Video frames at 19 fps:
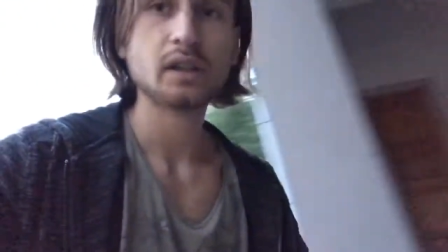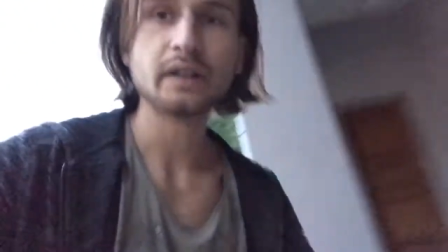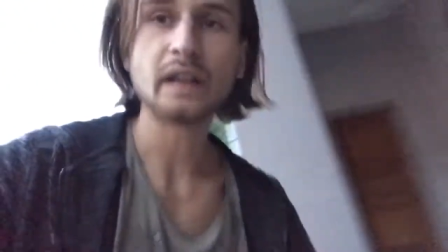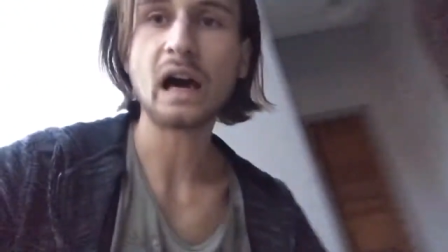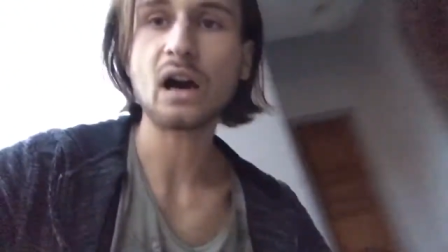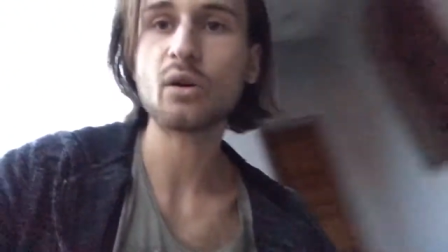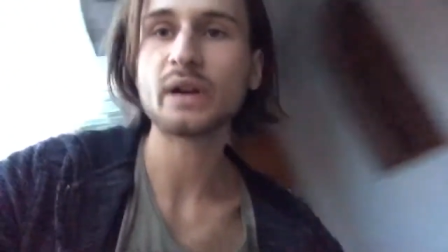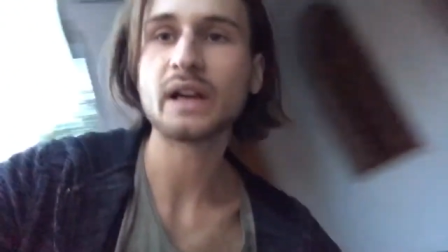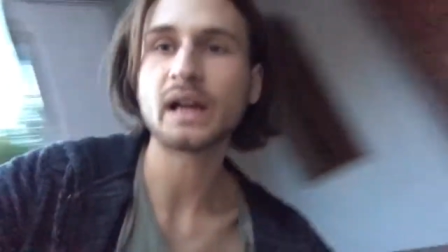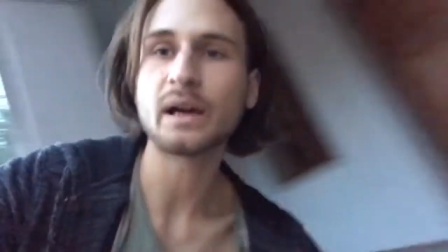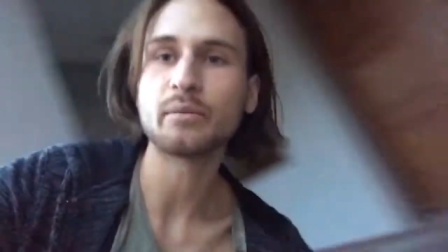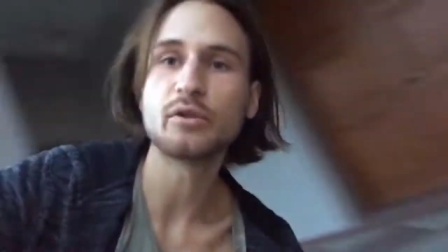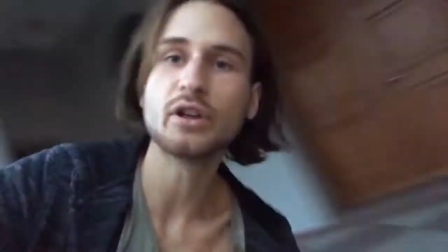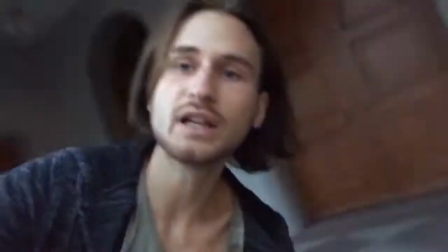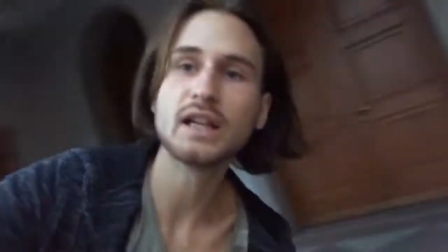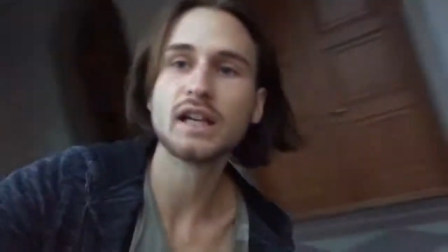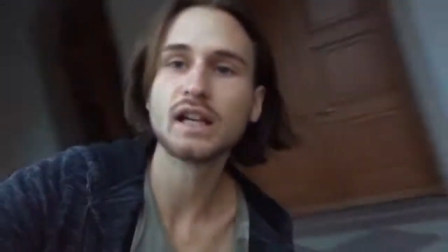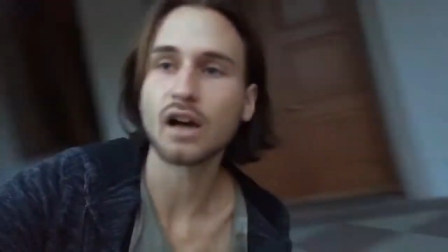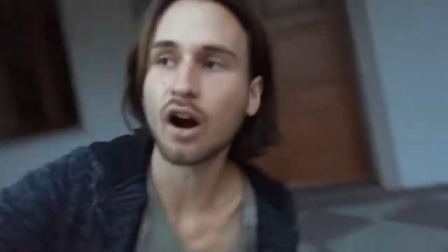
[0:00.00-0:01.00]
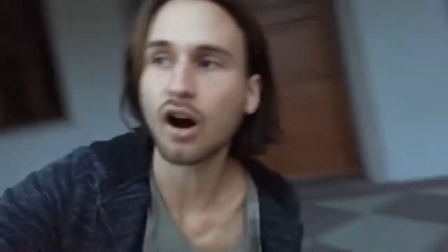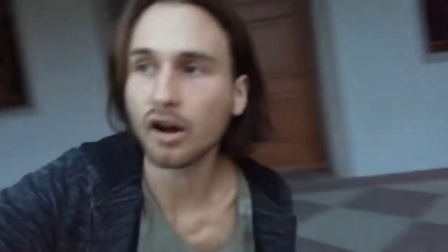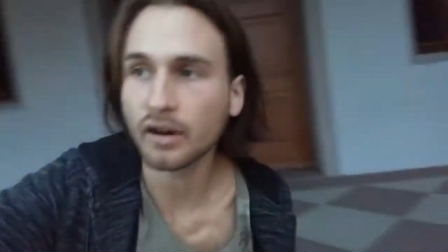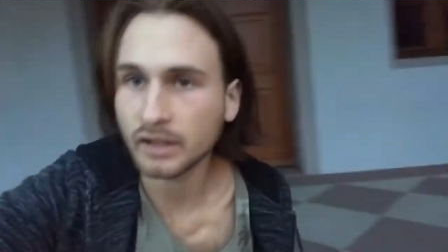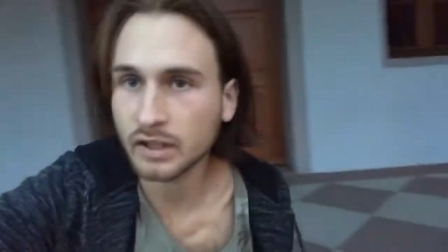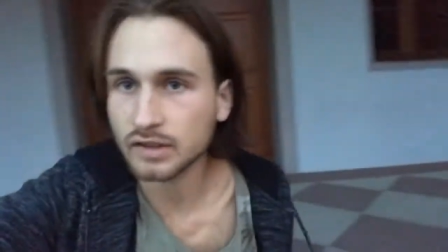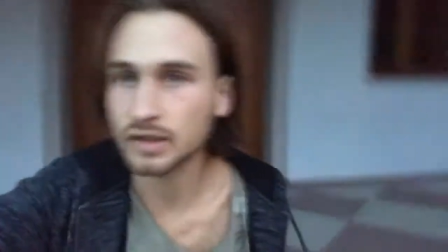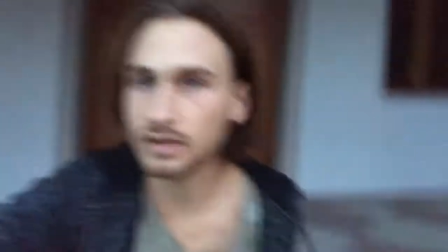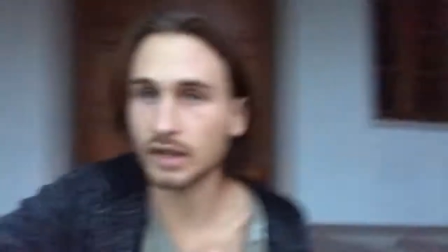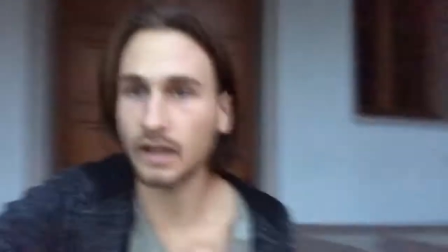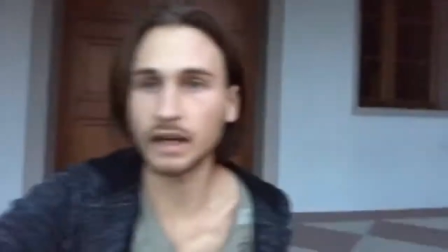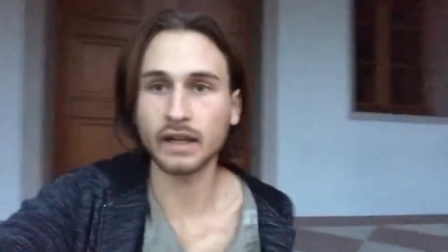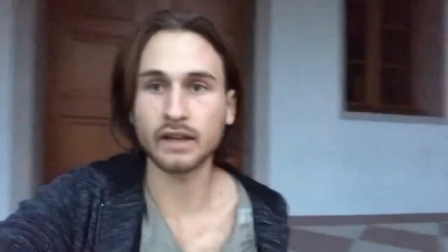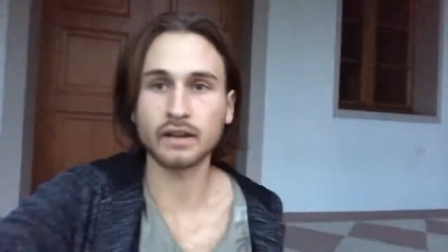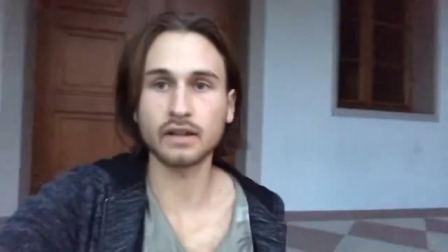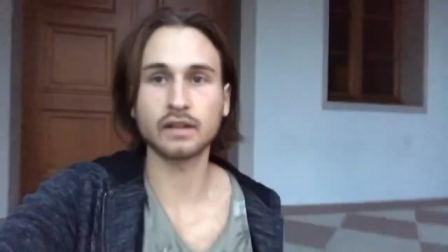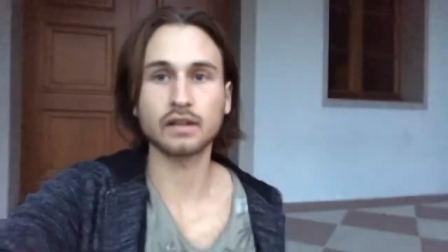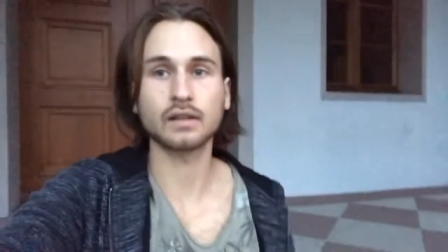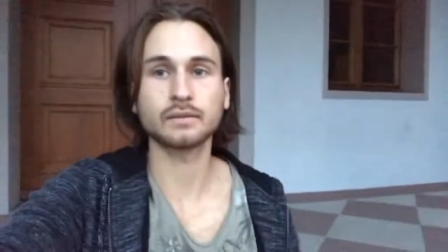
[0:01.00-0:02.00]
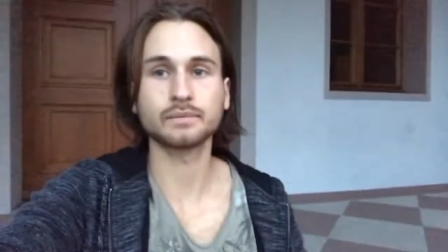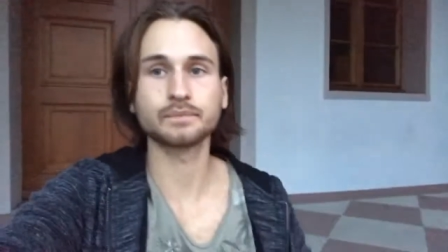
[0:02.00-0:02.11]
now when I'm really honest and